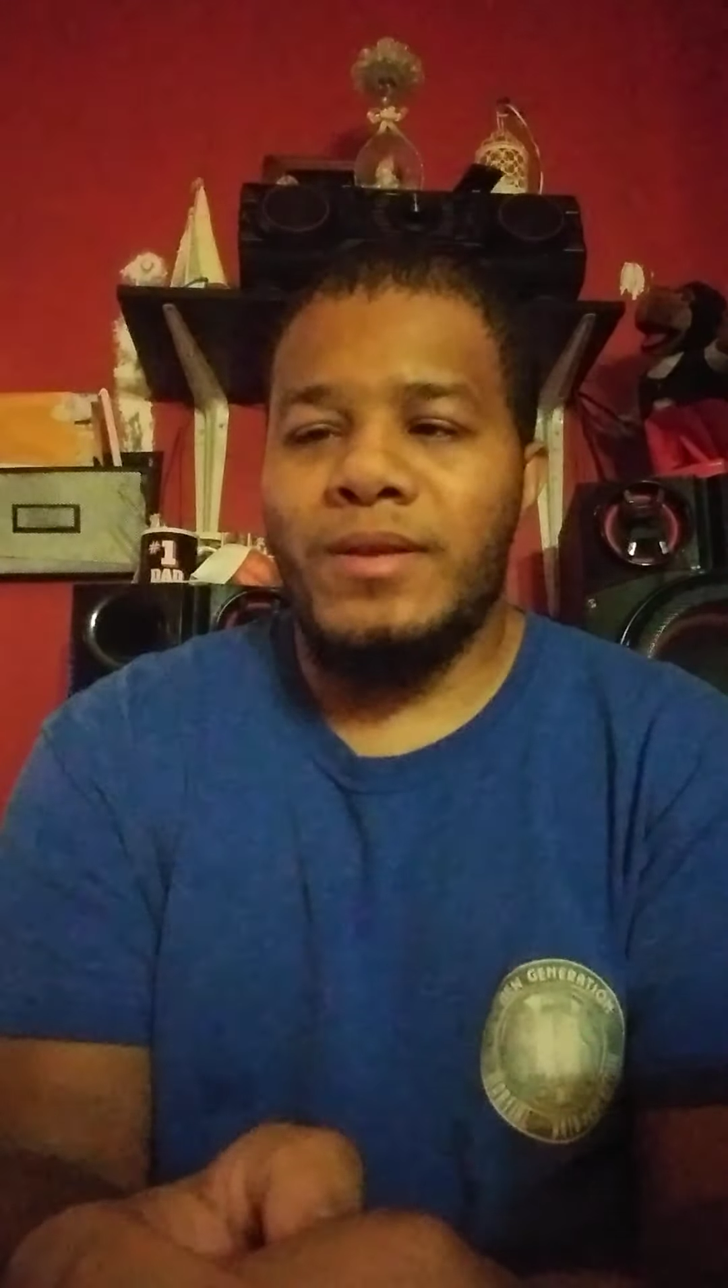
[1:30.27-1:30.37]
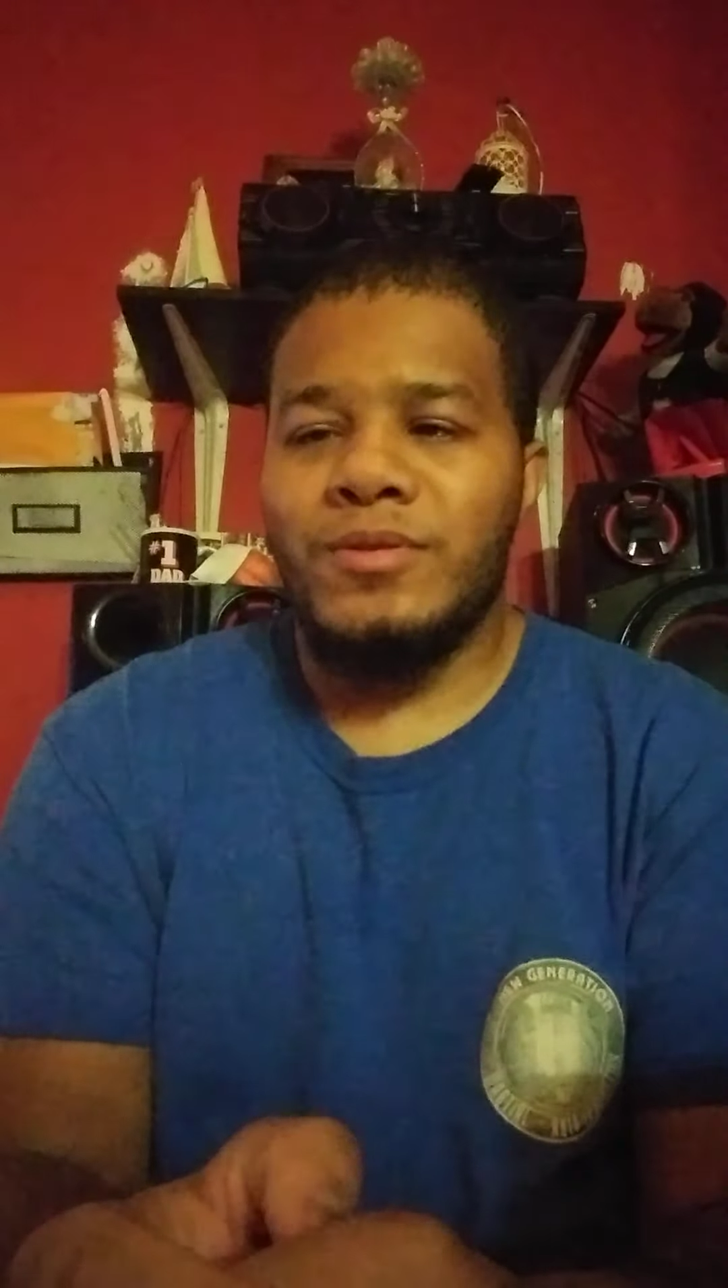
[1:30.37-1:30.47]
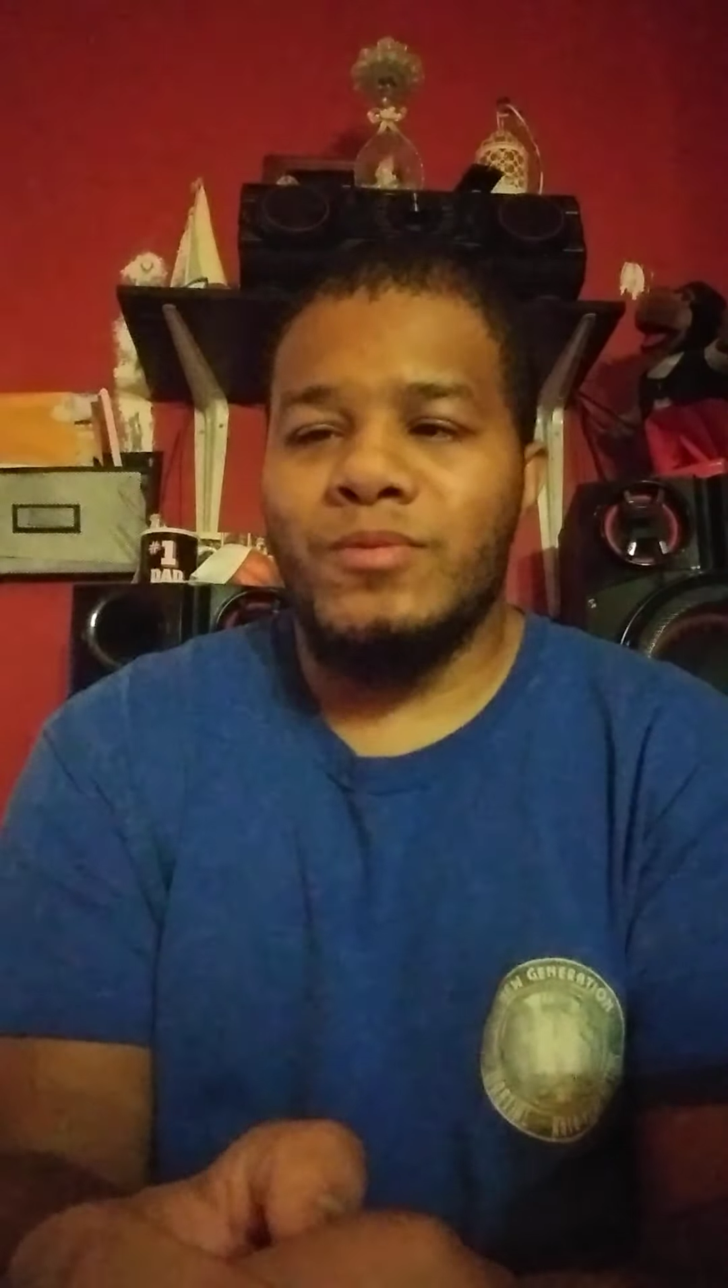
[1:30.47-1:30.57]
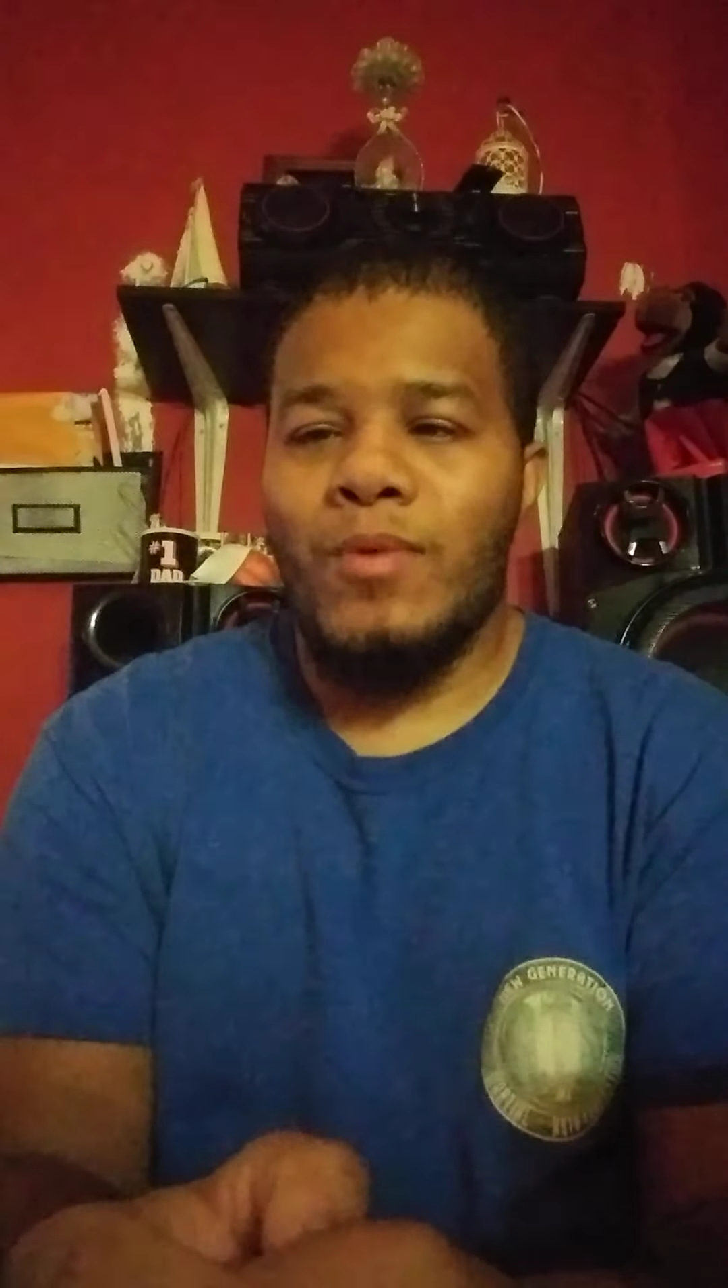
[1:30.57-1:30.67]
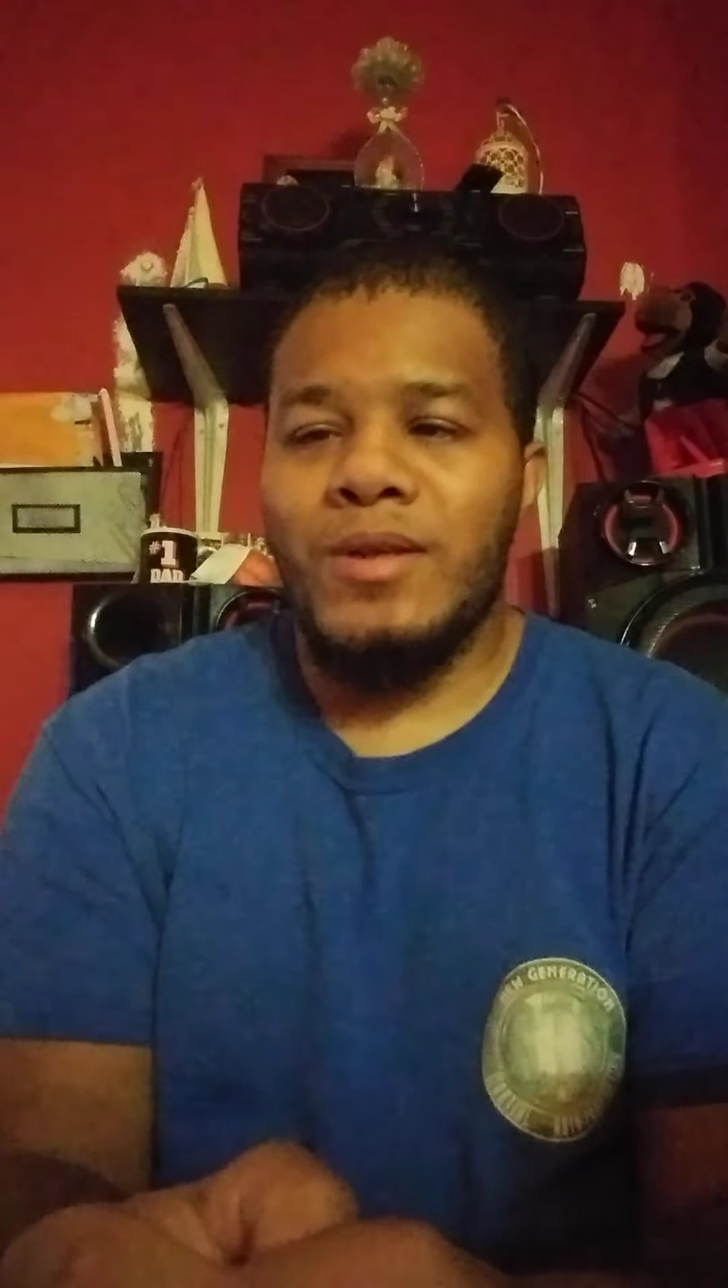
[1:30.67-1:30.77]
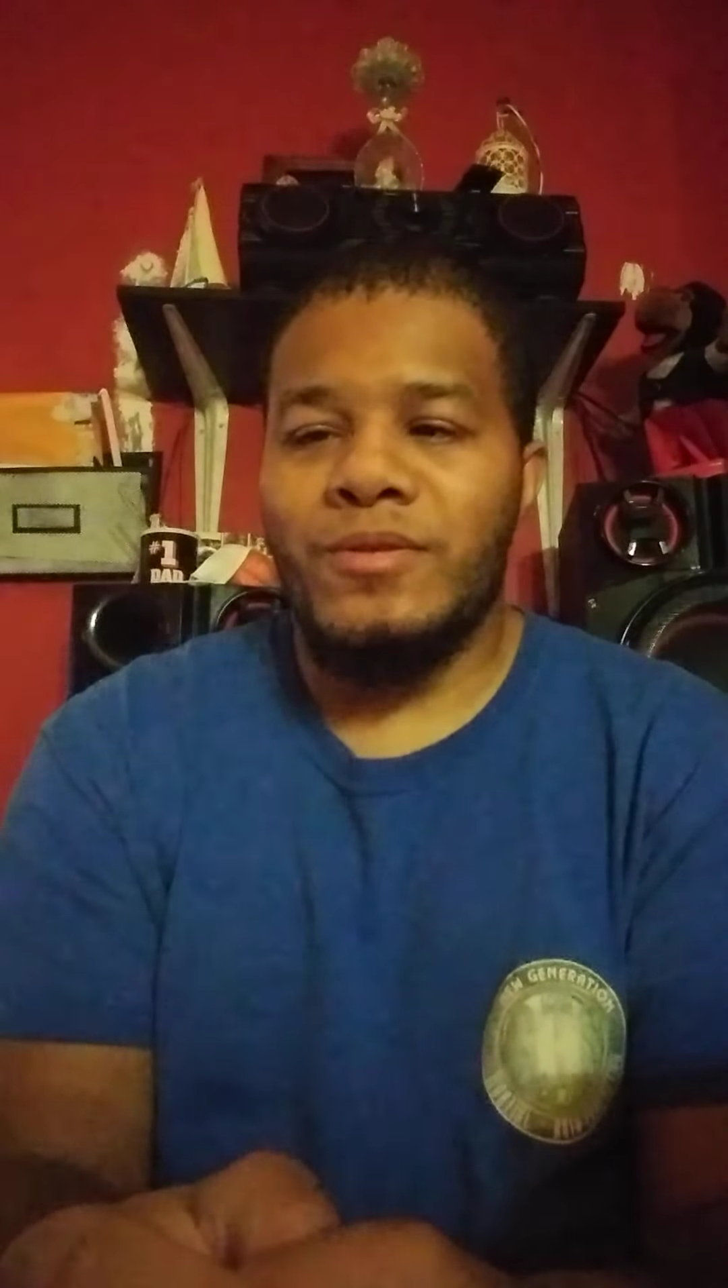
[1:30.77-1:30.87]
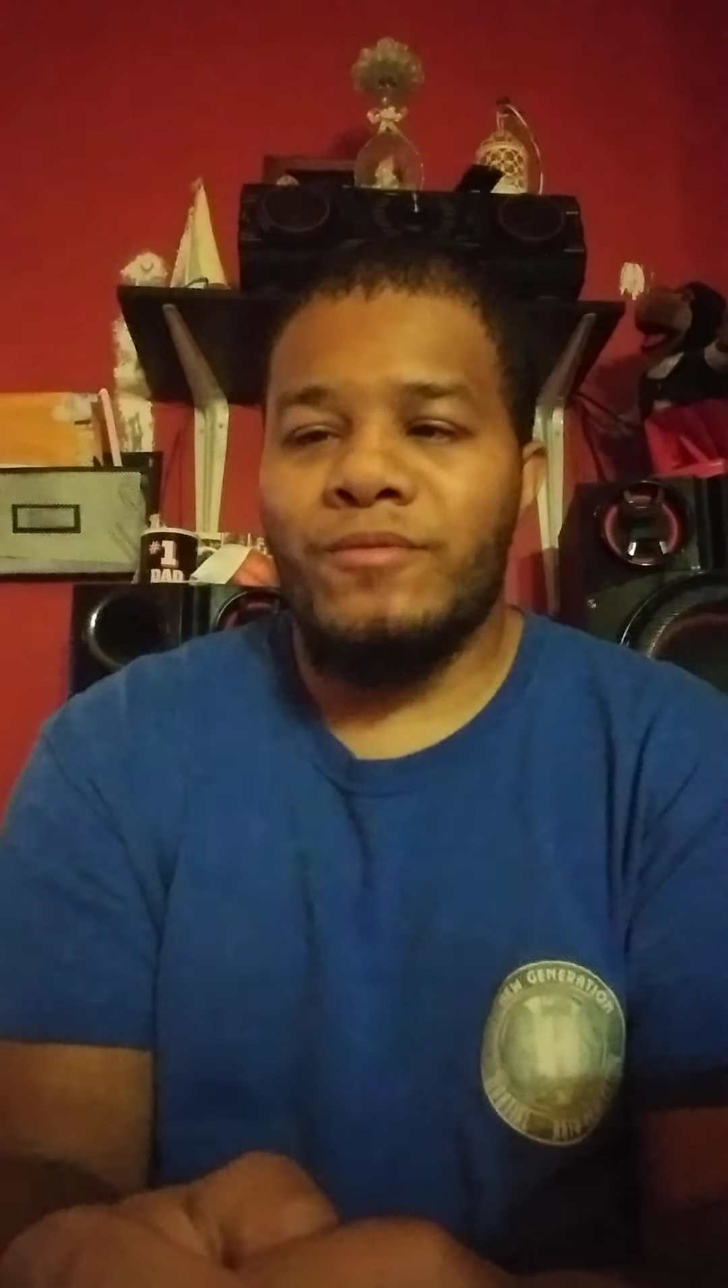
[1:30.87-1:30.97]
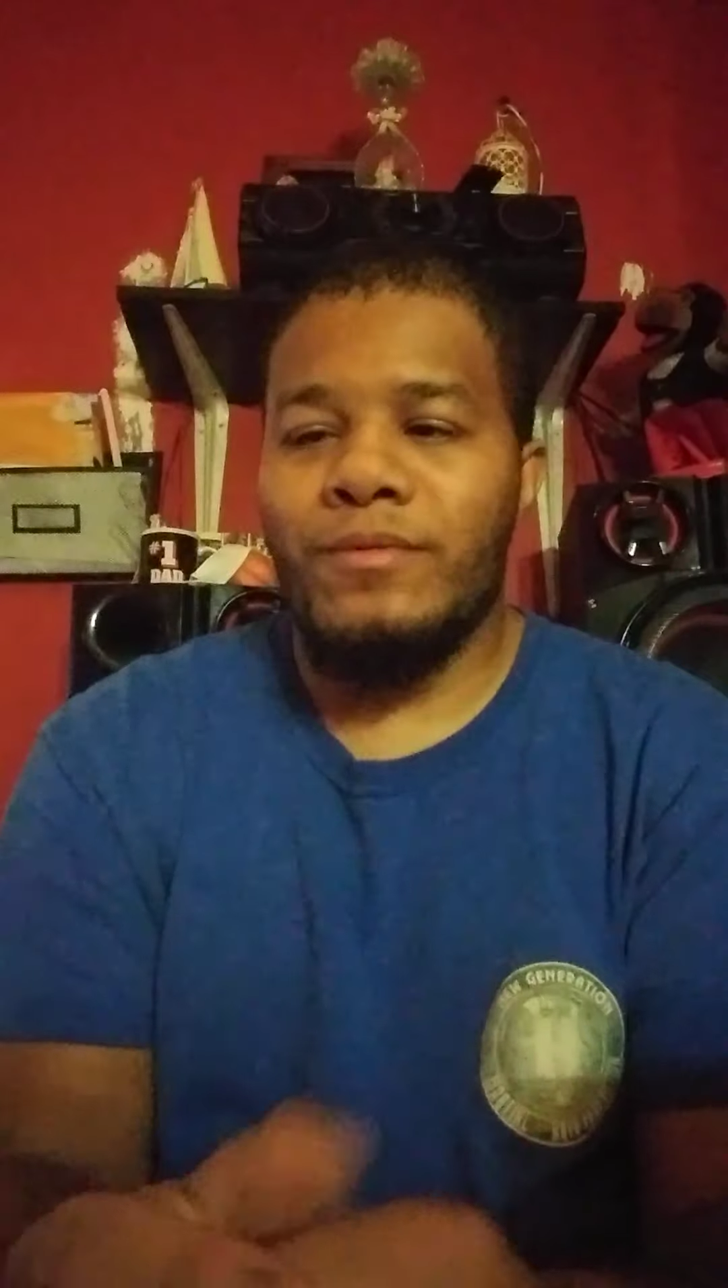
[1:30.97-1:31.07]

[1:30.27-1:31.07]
and just watching